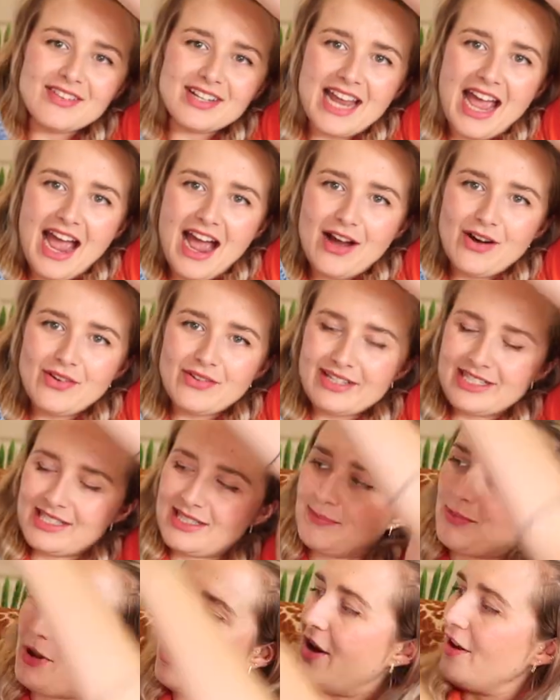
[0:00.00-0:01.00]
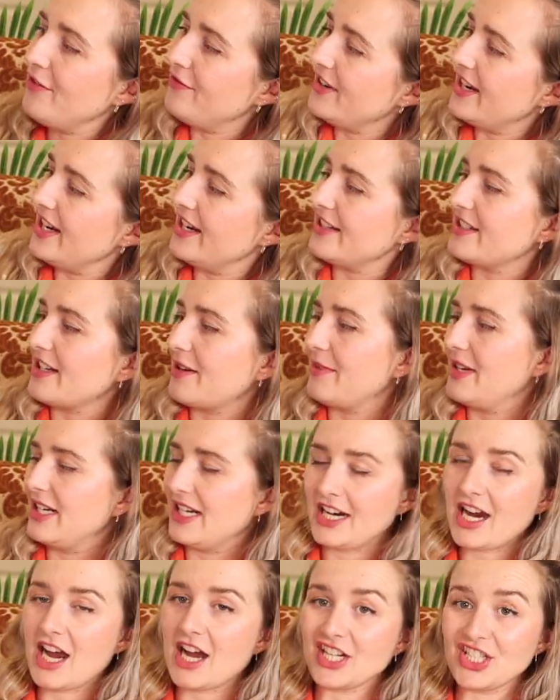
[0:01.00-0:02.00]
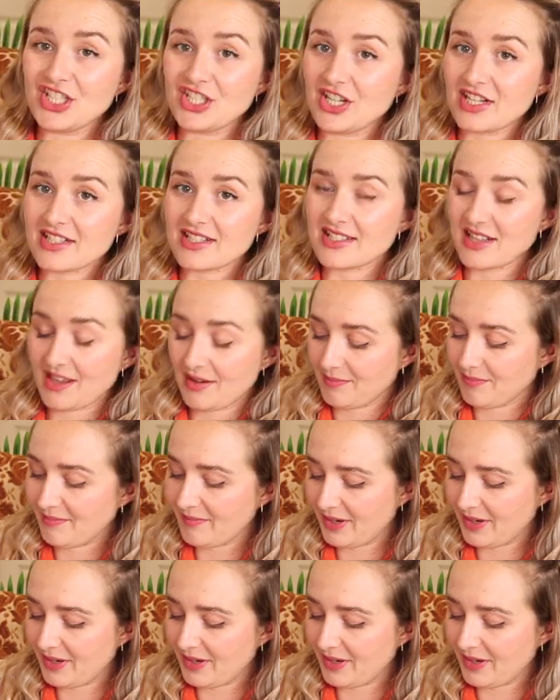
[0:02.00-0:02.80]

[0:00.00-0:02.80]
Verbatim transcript: have it now is perfect. I mean, I can't adjust them,